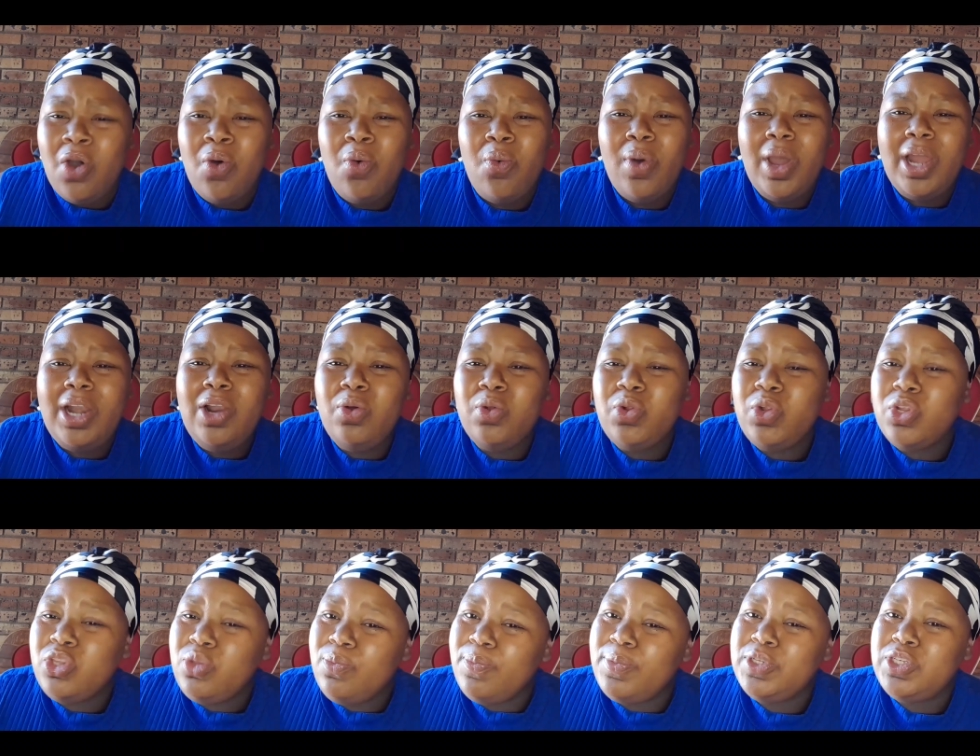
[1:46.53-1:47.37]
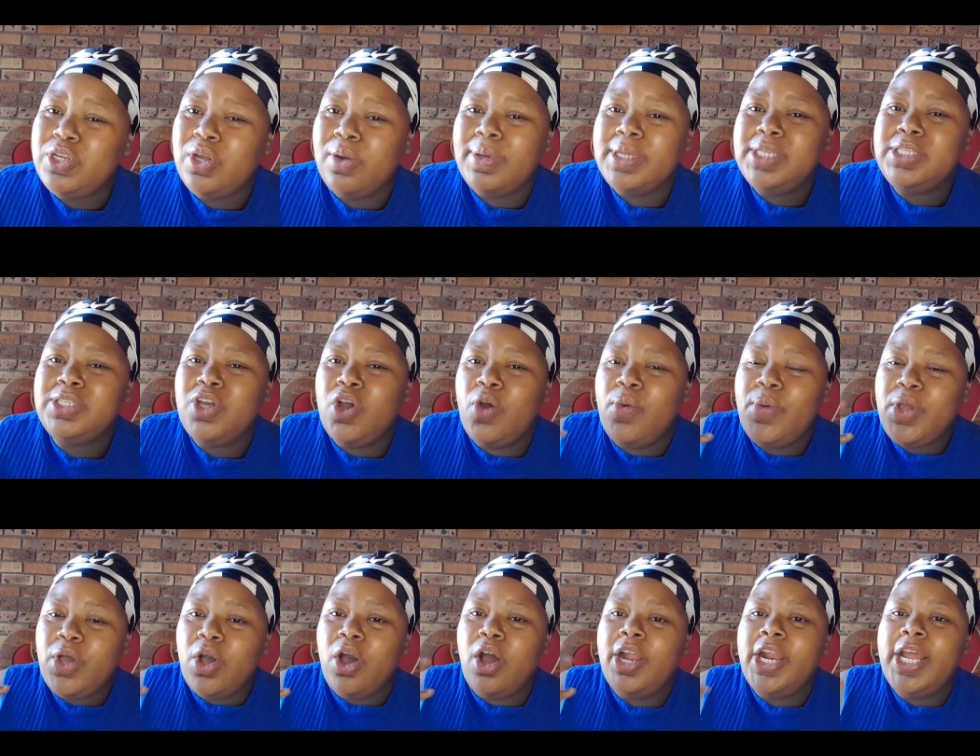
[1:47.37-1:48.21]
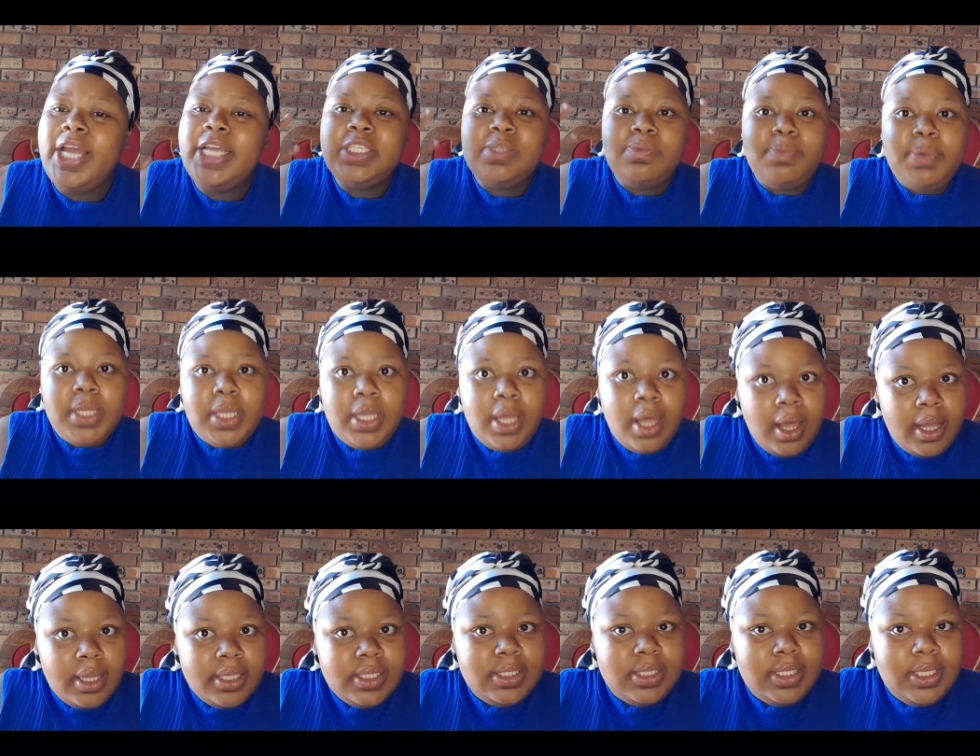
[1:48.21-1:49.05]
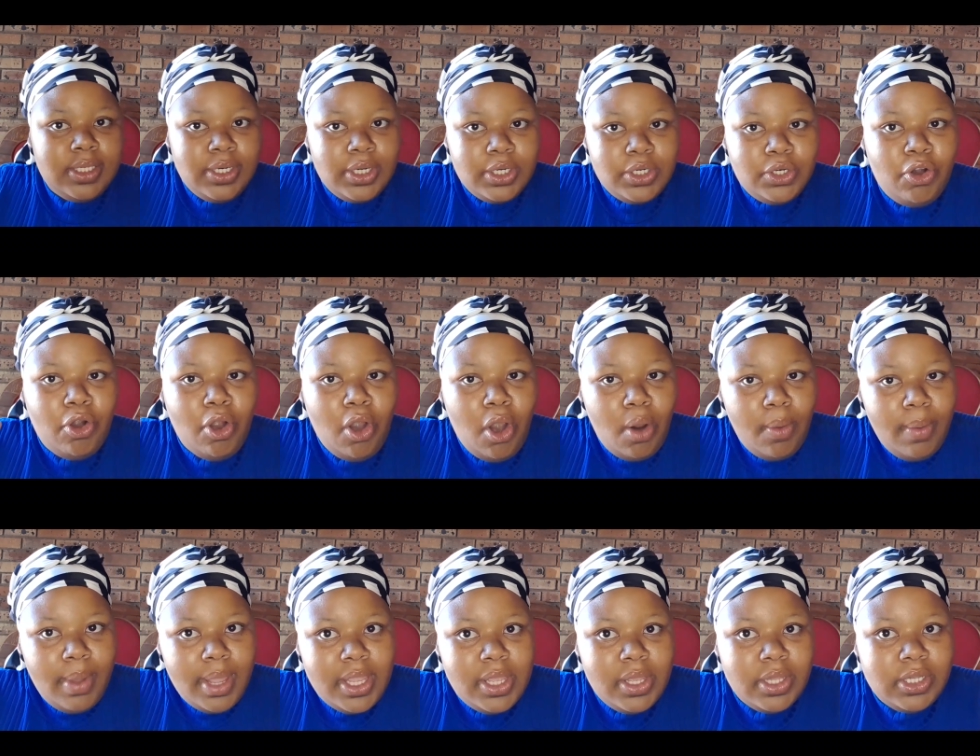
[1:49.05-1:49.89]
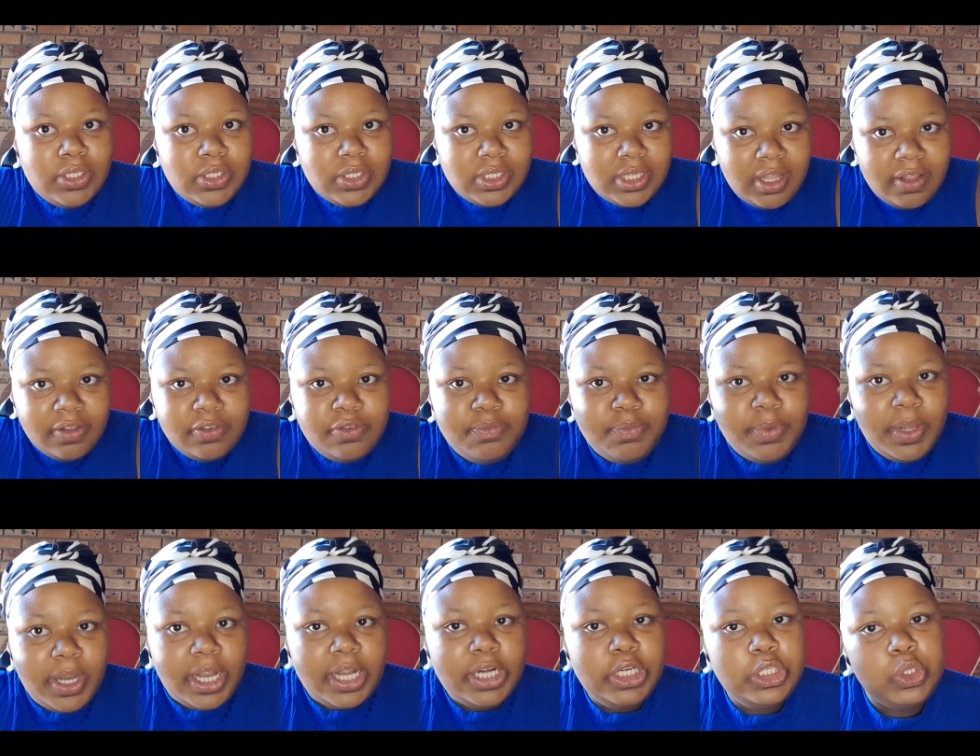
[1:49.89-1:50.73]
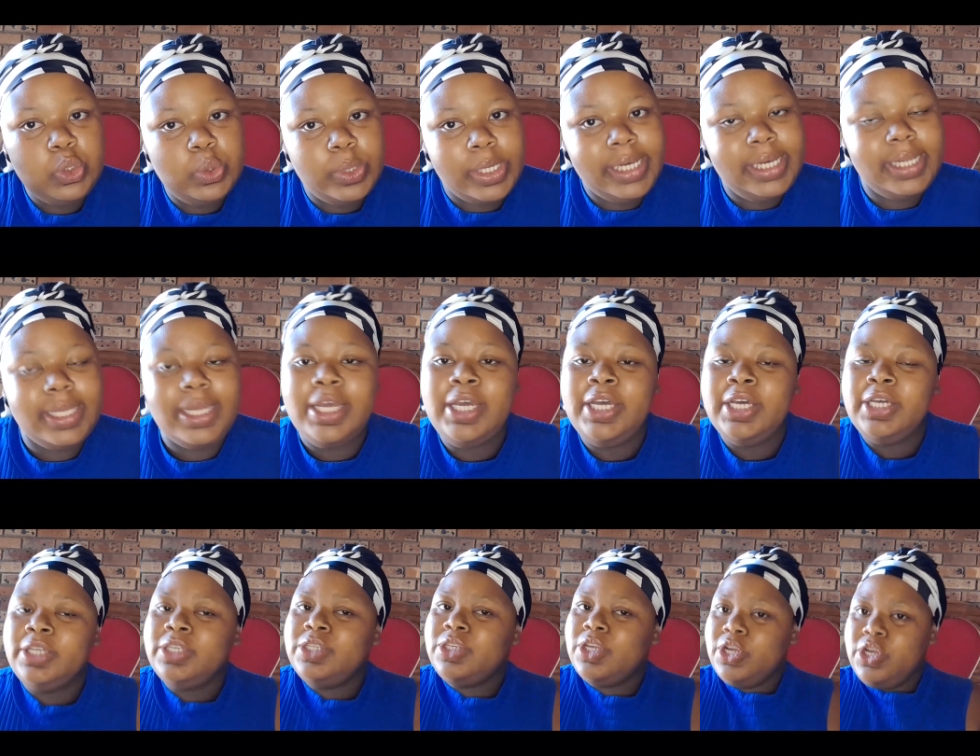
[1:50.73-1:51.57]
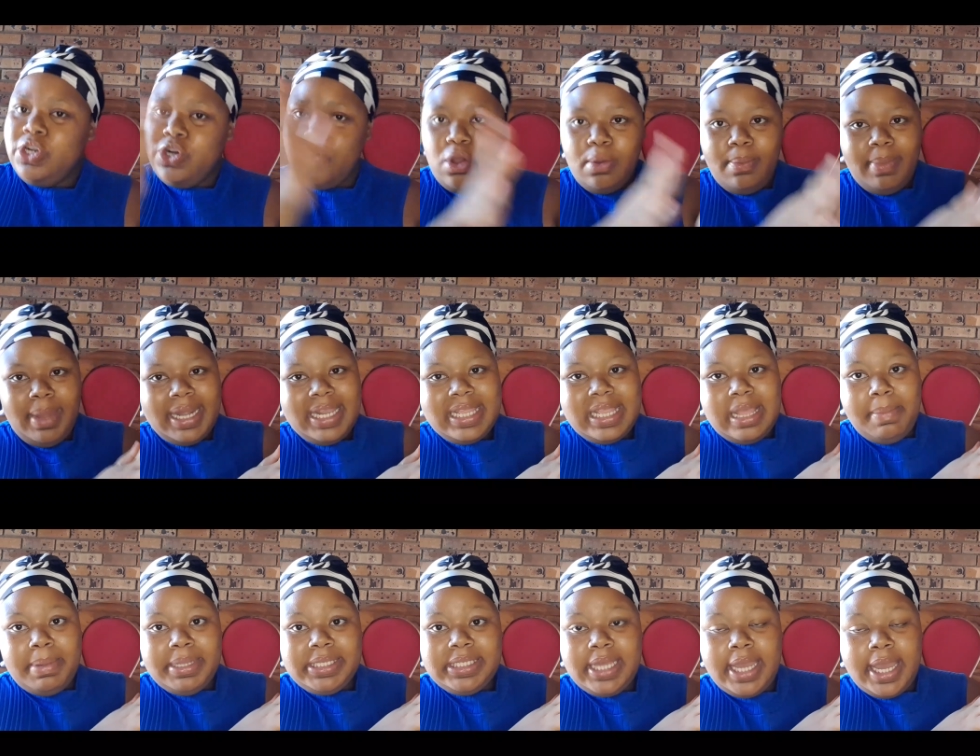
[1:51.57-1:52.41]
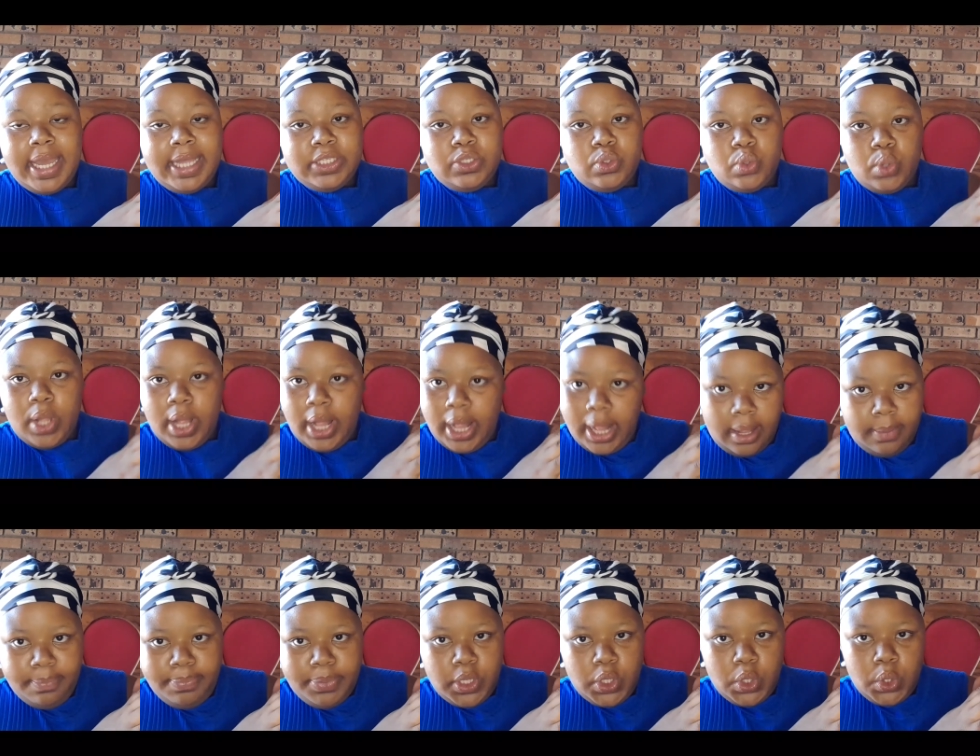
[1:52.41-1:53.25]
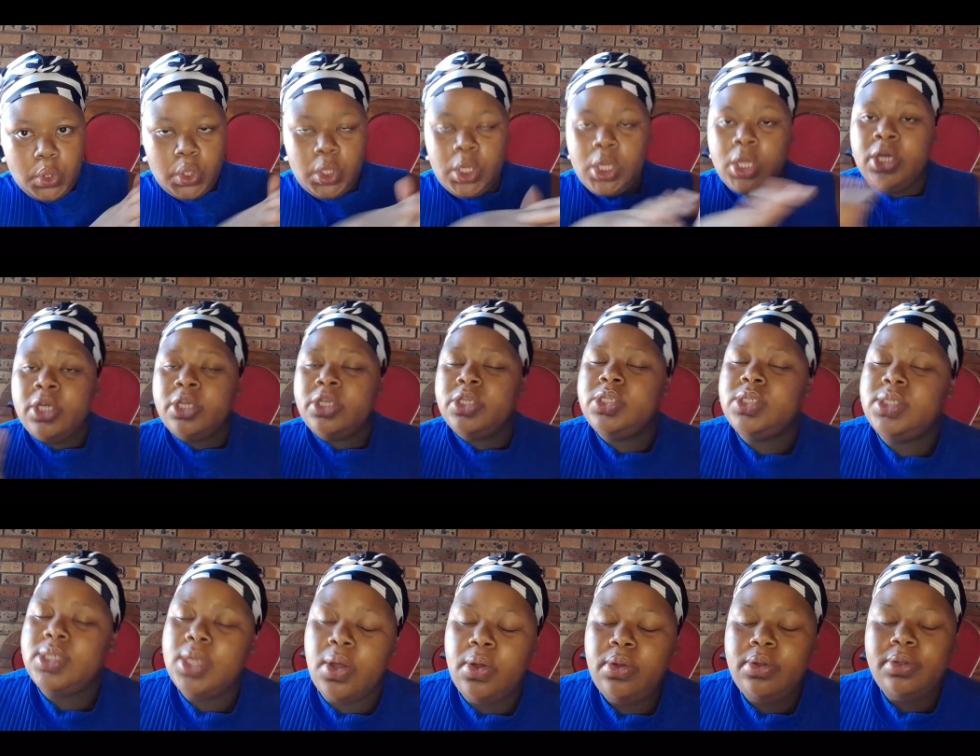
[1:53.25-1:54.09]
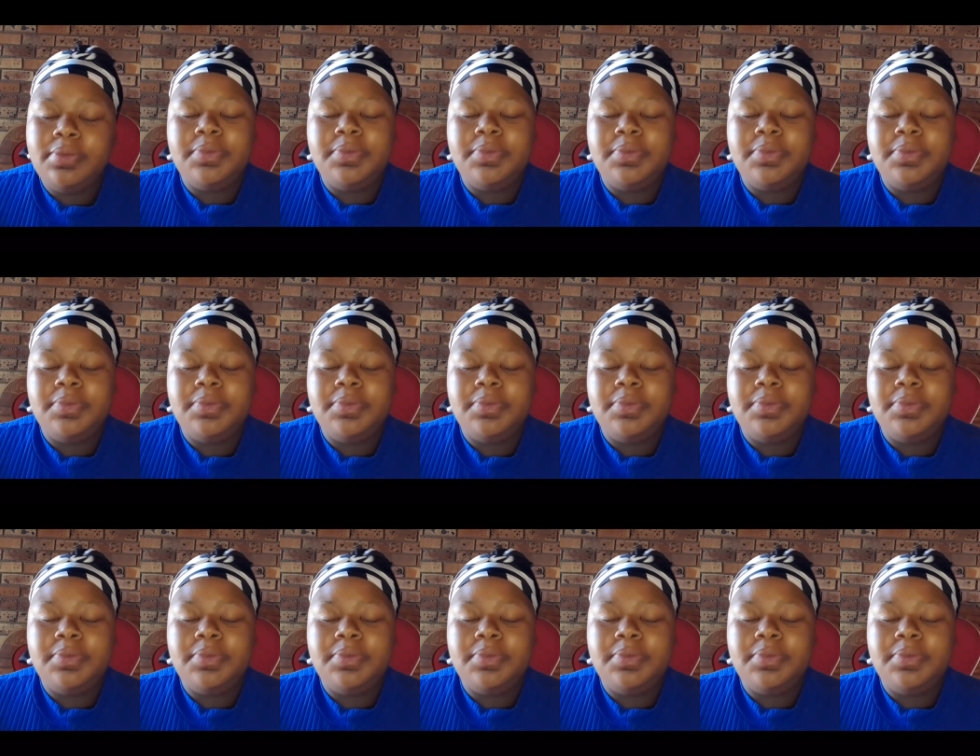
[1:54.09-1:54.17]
Well, what's going on is because you're not growing yourself spiritually. So you know, Maritaba is here to help you. So